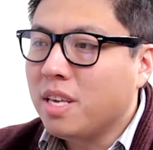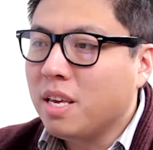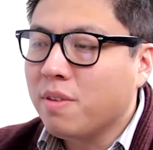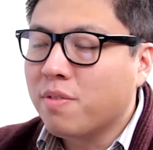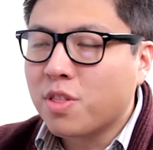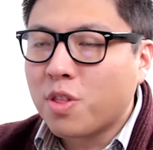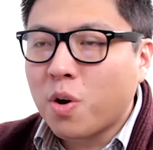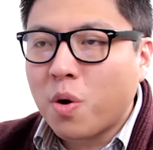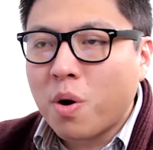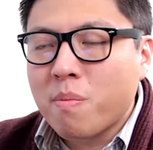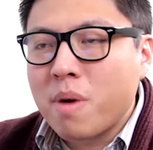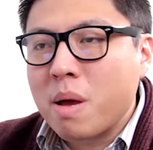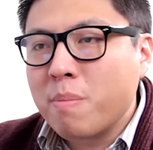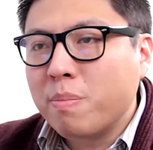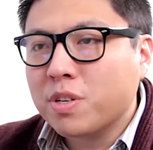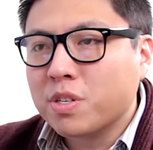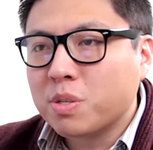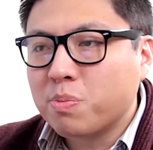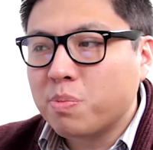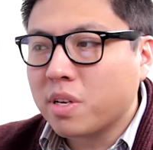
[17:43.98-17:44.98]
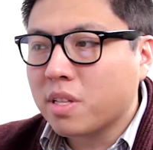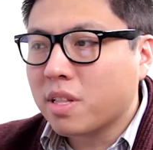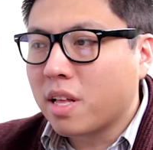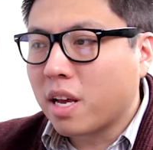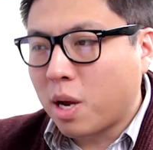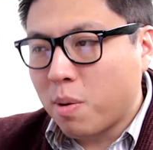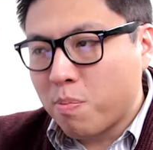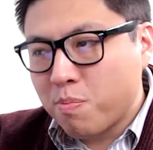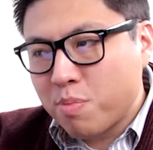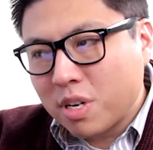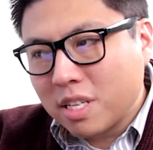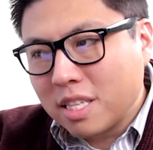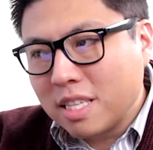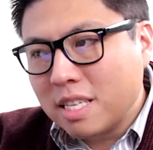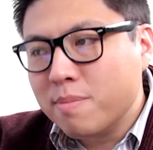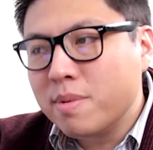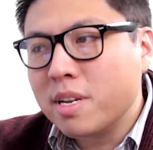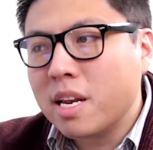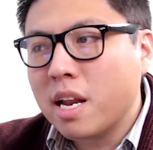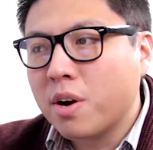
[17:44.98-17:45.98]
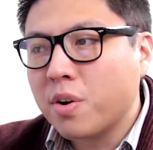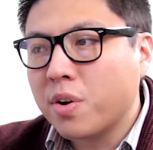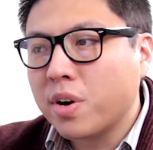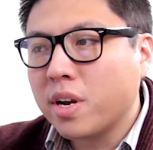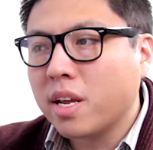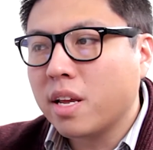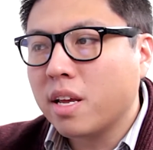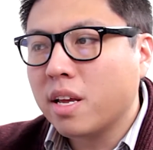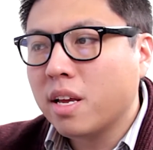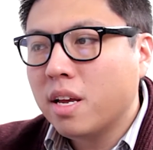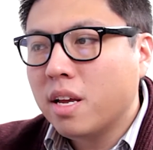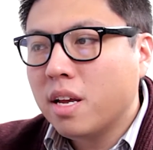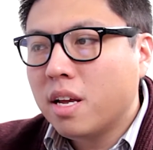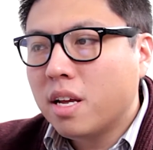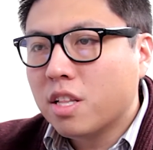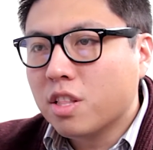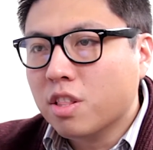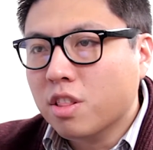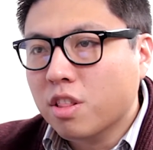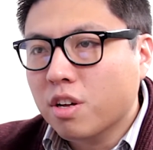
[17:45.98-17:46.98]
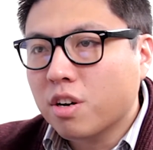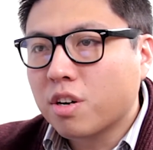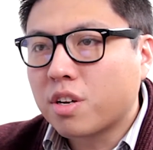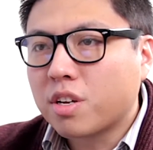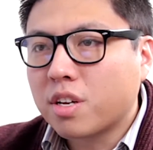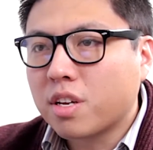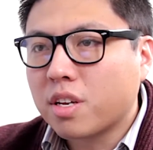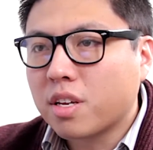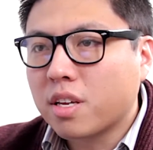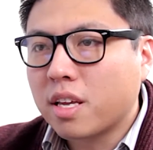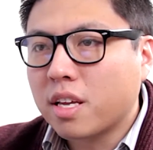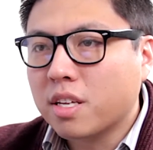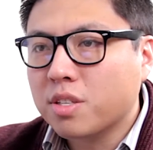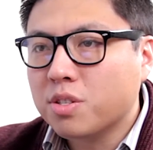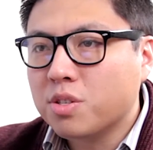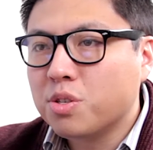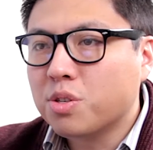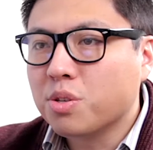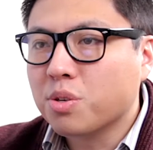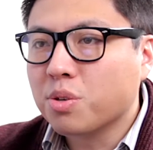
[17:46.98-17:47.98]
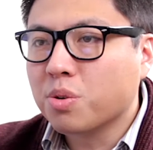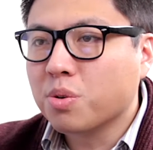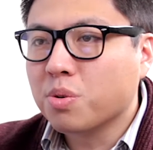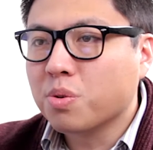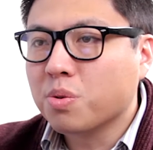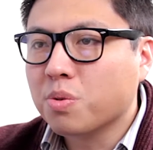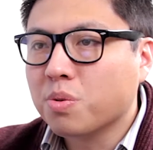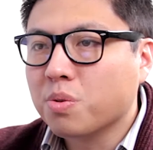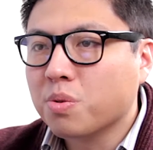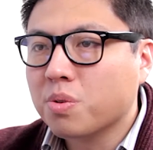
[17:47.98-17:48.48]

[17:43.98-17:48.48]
even though it might just be like a preliminary look into